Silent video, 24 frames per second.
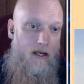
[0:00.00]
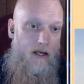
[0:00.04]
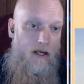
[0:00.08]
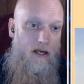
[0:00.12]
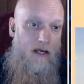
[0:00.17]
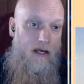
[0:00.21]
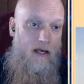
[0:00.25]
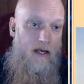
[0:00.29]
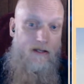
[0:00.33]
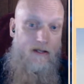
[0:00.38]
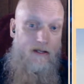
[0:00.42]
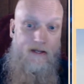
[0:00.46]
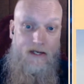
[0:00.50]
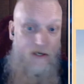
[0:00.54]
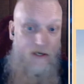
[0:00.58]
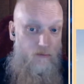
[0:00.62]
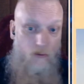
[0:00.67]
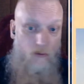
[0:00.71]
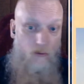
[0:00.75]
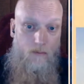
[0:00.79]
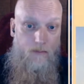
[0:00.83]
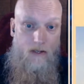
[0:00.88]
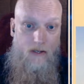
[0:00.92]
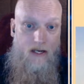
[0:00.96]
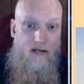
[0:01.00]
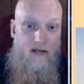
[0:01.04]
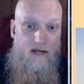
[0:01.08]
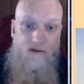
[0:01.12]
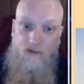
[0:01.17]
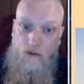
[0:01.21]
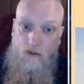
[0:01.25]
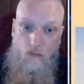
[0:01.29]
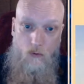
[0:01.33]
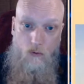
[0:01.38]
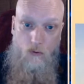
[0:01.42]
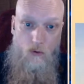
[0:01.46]
And these were
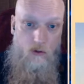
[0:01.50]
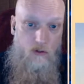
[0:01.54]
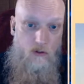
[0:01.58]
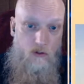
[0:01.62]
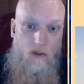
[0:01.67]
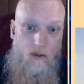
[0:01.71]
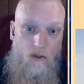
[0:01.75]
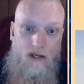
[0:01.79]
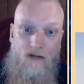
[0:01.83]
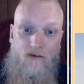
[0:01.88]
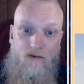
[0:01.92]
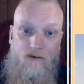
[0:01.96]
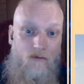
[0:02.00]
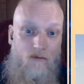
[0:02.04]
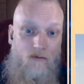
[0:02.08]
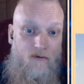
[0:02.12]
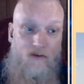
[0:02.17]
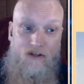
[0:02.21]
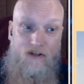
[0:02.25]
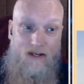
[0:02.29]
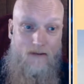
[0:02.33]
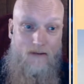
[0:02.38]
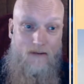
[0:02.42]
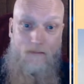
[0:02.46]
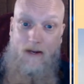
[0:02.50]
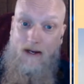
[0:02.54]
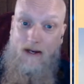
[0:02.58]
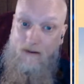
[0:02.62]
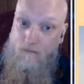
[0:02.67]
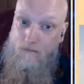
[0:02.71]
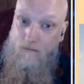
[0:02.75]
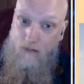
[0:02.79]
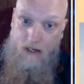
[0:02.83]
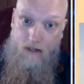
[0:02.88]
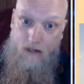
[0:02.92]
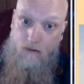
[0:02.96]
placed in waterways and rivers
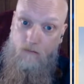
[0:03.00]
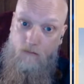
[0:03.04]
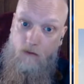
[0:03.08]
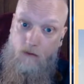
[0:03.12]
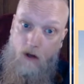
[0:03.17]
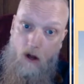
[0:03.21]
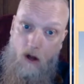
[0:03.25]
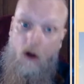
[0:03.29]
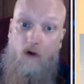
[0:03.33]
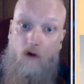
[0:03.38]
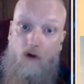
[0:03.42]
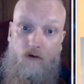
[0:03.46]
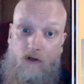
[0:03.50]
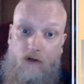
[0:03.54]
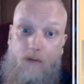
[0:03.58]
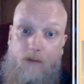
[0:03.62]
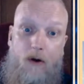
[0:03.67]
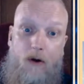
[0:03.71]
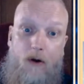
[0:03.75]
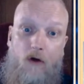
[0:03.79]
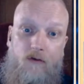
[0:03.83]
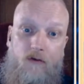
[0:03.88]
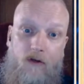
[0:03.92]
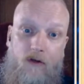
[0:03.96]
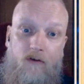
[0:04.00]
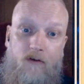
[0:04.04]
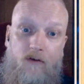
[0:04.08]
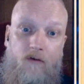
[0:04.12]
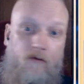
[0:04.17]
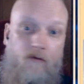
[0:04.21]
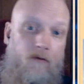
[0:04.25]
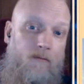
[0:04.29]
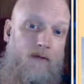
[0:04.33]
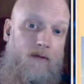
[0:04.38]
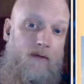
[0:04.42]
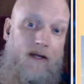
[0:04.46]
in large deposits in
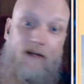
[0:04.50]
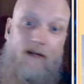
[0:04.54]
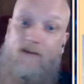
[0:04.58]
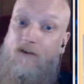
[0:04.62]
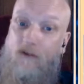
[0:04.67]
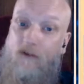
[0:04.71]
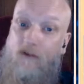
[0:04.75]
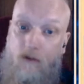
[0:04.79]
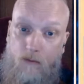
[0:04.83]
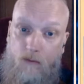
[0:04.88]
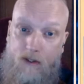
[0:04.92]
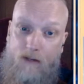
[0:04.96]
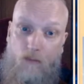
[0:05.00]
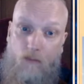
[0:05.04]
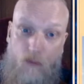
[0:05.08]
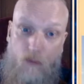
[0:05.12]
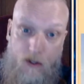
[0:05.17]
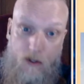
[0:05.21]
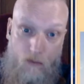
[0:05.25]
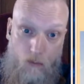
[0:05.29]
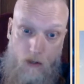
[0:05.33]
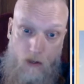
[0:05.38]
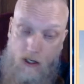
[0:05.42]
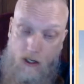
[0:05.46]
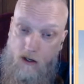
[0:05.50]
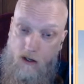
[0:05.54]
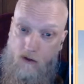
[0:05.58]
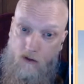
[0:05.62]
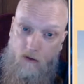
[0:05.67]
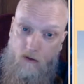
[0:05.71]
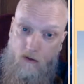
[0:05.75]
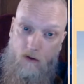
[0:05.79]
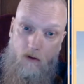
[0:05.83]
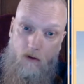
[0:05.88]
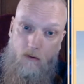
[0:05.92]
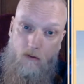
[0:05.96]
some cases. So
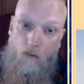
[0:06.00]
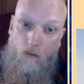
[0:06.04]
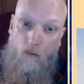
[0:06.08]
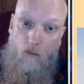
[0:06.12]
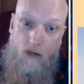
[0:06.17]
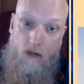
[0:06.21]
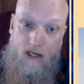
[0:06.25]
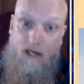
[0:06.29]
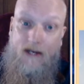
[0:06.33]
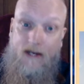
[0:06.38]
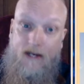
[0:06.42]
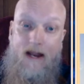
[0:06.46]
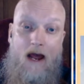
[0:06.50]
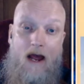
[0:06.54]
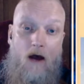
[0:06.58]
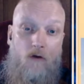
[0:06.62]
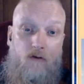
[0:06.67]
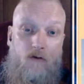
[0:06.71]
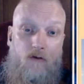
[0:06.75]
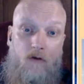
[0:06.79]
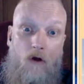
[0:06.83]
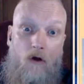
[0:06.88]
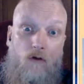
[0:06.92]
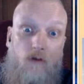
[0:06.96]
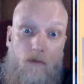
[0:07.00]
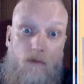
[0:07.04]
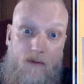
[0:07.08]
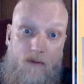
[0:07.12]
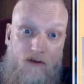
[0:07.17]
we can now start to be